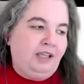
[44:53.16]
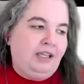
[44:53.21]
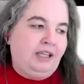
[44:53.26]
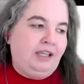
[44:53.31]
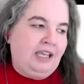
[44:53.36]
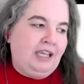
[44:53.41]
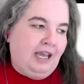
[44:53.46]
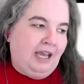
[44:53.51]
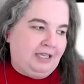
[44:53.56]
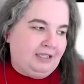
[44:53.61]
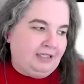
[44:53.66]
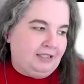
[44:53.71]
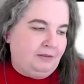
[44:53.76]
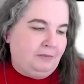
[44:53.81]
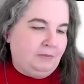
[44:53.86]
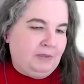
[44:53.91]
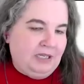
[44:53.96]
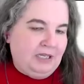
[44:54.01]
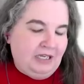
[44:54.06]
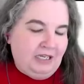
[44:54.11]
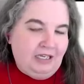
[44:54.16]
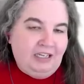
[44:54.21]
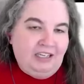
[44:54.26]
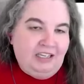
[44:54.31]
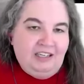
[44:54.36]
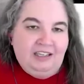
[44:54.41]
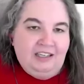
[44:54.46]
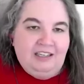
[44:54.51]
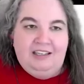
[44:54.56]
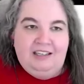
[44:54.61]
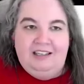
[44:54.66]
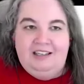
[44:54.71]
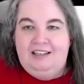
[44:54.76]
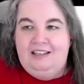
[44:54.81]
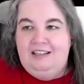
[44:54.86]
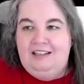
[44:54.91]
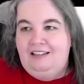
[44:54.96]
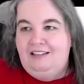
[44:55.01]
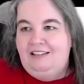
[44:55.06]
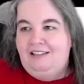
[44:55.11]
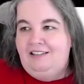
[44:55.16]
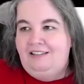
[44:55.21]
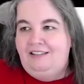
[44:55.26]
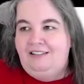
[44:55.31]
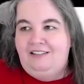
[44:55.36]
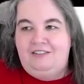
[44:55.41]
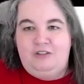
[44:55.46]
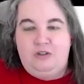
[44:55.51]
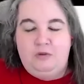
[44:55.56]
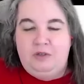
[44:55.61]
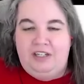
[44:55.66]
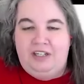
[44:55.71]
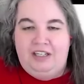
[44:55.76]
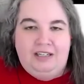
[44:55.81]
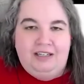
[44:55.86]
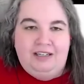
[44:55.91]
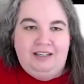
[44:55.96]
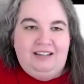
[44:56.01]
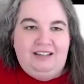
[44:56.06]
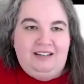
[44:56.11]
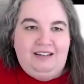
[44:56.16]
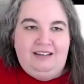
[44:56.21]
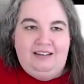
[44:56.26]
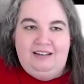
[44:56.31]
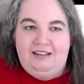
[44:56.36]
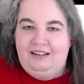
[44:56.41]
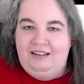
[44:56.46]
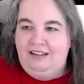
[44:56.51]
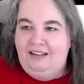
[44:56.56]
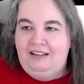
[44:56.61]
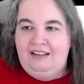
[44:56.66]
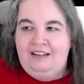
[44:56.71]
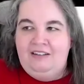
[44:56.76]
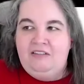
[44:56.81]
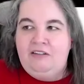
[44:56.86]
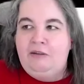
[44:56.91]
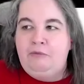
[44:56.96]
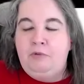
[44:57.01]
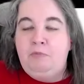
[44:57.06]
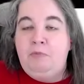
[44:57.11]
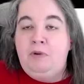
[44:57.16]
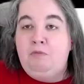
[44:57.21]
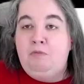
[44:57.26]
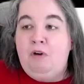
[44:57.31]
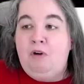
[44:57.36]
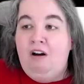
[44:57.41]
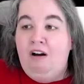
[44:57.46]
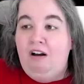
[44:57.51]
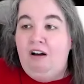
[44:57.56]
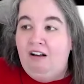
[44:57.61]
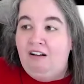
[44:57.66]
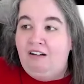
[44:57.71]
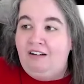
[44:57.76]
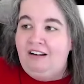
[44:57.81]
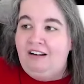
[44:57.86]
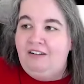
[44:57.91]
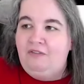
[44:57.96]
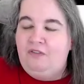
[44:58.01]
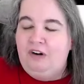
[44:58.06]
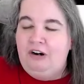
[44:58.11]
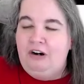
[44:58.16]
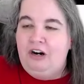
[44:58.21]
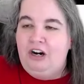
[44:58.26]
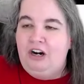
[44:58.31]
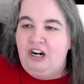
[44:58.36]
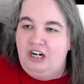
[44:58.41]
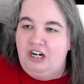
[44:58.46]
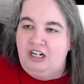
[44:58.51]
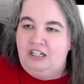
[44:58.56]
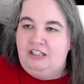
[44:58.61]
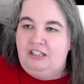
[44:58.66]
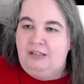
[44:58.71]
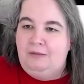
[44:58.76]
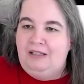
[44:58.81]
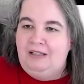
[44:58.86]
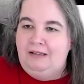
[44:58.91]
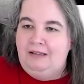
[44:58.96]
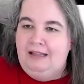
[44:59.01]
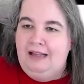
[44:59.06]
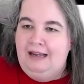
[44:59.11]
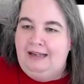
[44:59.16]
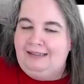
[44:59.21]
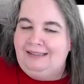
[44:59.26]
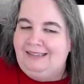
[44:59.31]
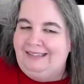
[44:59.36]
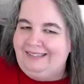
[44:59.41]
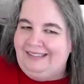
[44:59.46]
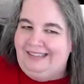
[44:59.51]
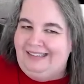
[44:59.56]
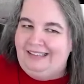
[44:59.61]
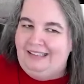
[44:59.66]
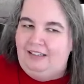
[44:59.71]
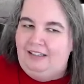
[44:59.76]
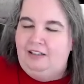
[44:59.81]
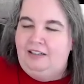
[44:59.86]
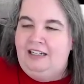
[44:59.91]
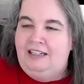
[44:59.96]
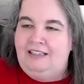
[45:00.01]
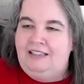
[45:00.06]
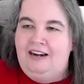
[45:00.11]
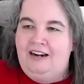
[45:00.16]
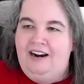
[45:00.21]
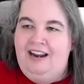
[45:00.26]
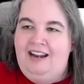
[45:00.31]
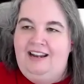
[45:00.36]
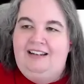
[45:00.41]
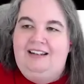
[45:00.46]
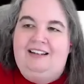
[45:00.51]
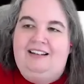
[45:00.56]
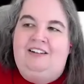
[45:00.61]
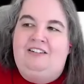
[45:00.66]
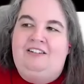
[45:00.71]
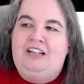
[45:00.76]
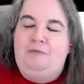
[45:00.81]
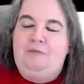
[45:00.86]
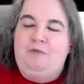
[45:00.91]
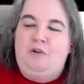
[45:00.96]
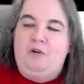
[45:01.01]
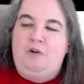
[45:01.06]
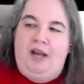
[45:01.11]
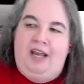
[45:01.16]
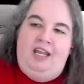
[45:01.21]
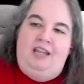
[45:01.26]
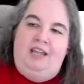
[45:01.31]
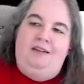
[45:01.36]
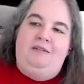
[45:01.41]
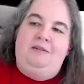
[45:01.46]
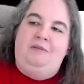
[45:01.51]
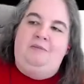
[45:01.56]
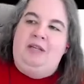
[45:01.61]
he has to be treated. It, it, would be wrong for her to be like, that's all right. I'll keep quiet. Yeah,